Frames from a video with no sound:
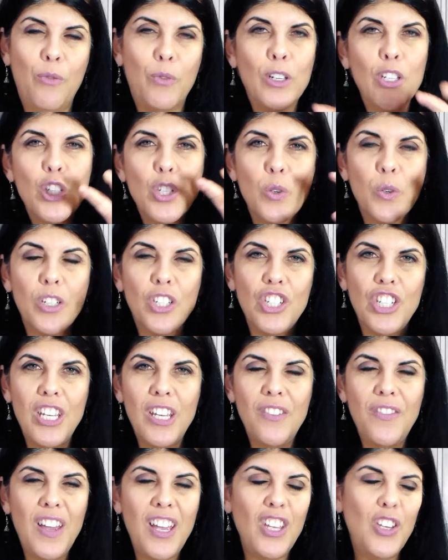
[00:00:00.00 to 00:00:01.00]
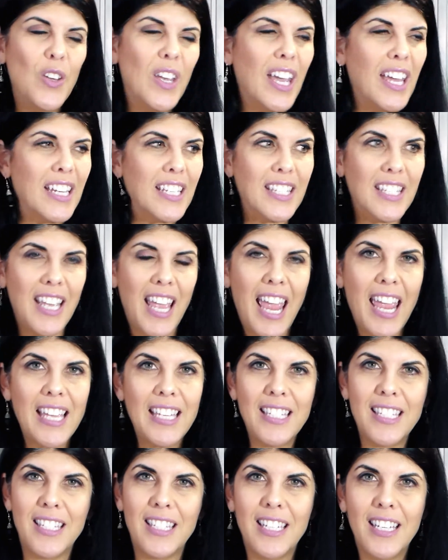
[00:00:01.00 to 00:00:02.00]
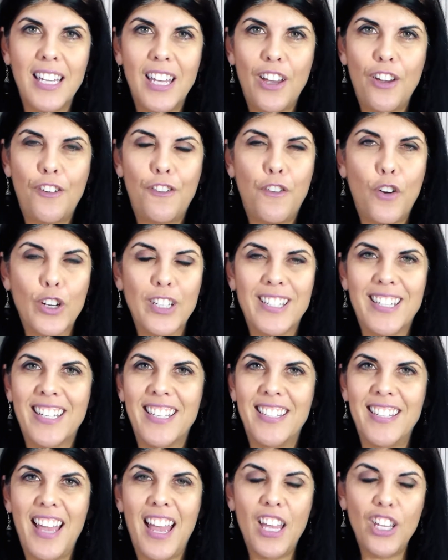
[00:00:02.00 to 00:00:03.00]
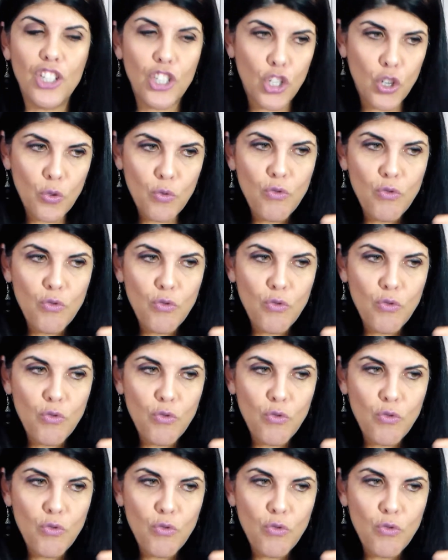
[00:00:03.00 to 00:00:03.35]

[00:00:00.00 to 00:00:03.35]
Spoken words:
Once you achieve it, you get a taste for success.